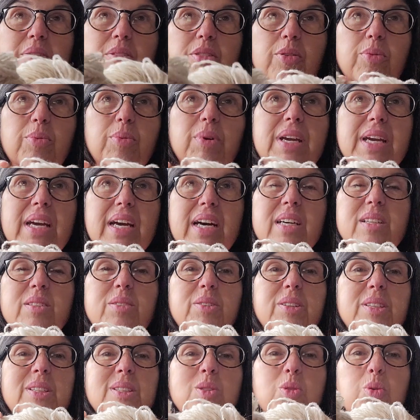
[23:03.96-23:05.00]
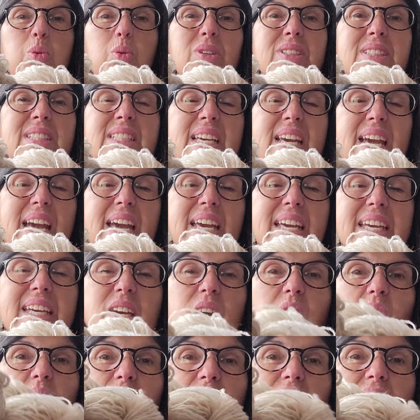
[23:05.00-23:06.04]
328
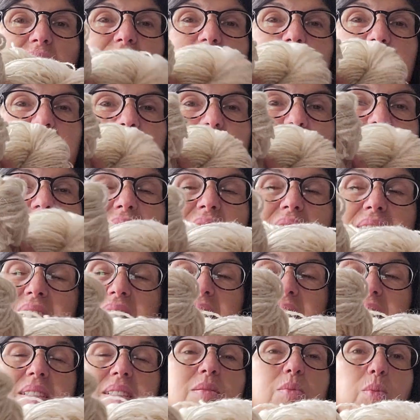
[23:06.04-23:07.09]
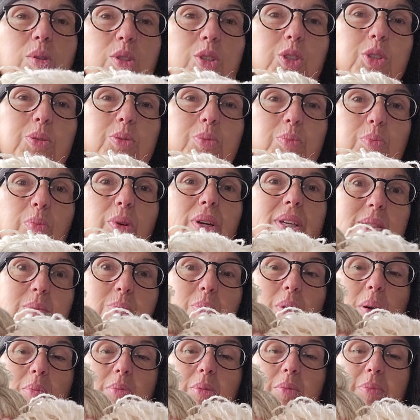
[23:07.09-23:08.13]
yards, which is
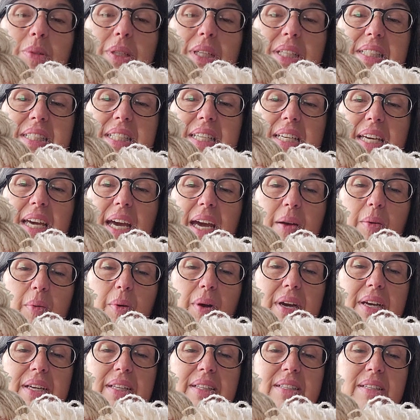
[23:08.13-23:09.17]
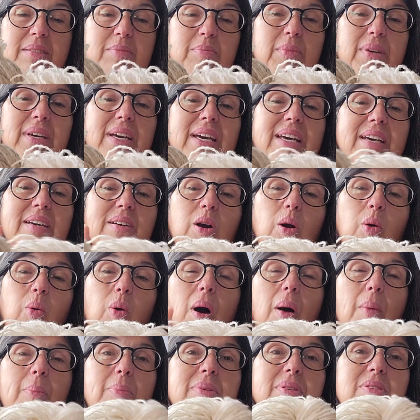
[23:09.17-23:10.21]
probably DK weight. It may go
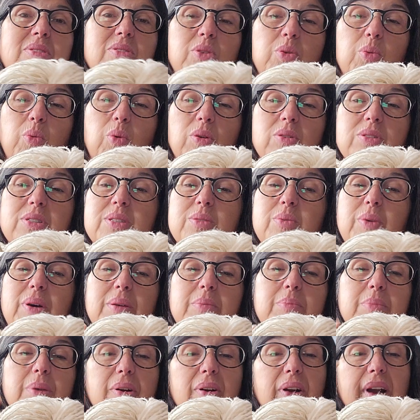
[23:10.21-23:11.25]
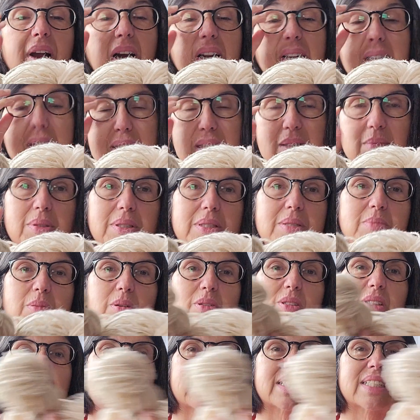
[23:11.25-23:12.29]
up into worsted weight periodically, but it's
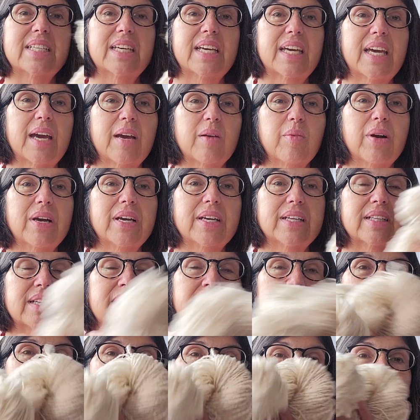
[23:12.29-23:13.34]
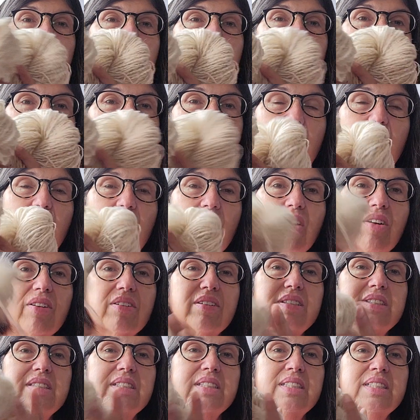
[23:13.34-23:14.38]
mostly DK weight of
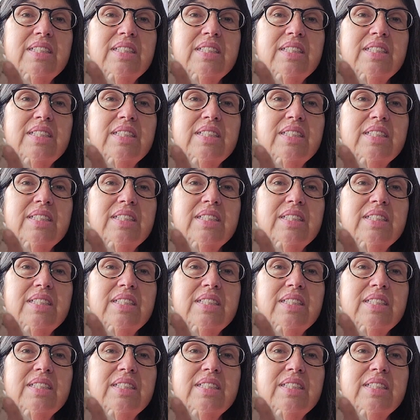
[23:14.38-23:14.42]
yarn